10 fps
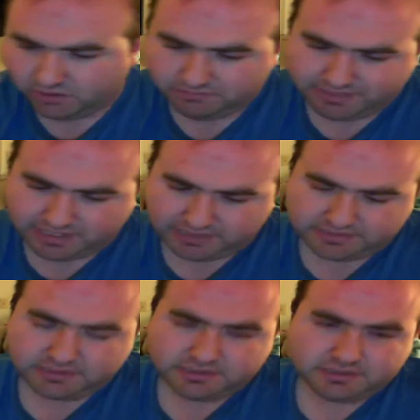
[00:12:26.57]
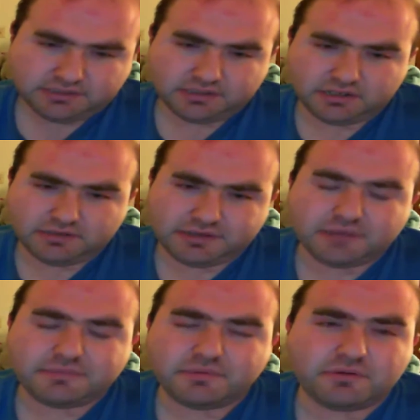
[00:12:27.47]
All Might. I
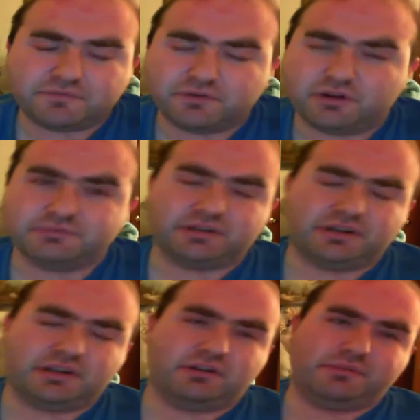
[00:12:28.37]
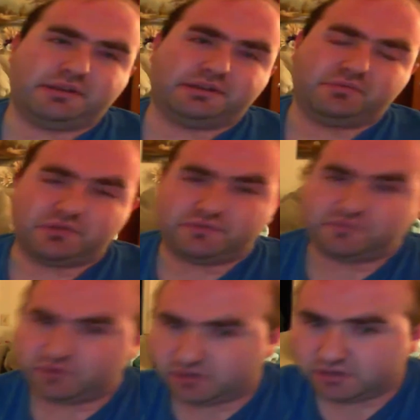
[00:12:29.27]
mean One for All. I'm sorry, not All Might. One
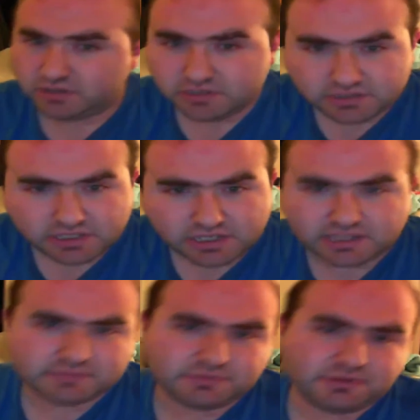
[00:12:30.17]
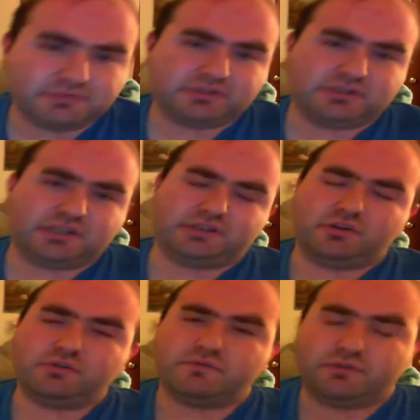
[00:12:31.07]
for All. So yeah, that's pretty much
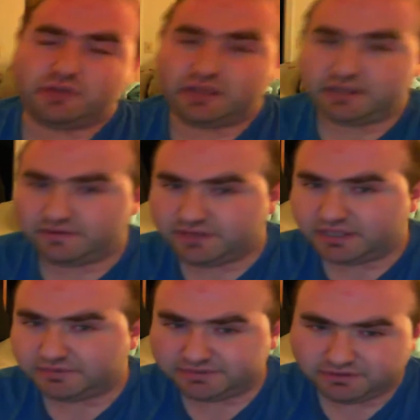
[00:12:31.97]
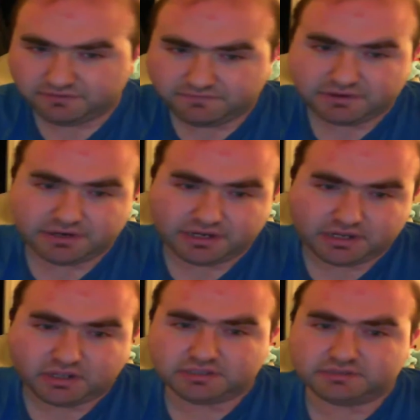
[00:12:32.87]
it. Overall, I give the episode a
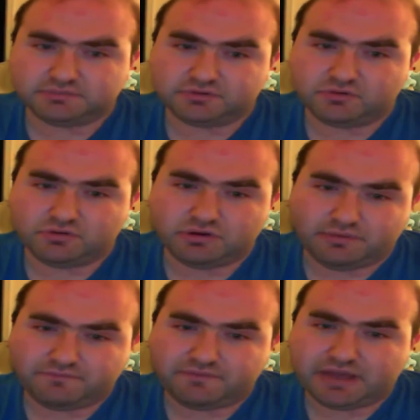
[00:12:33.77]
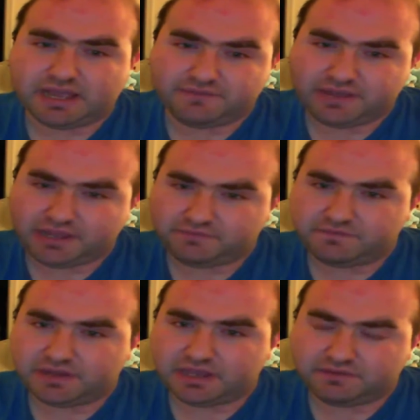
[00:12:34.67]
very awesome score of a 5 out
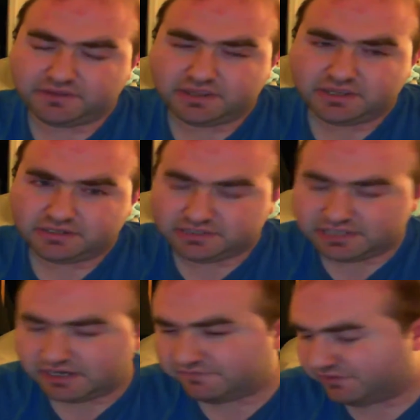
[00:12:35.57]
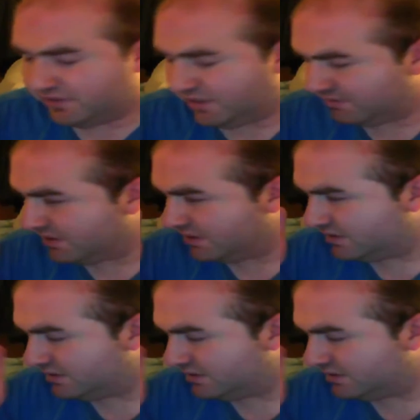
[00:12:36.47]
of 5. Definitely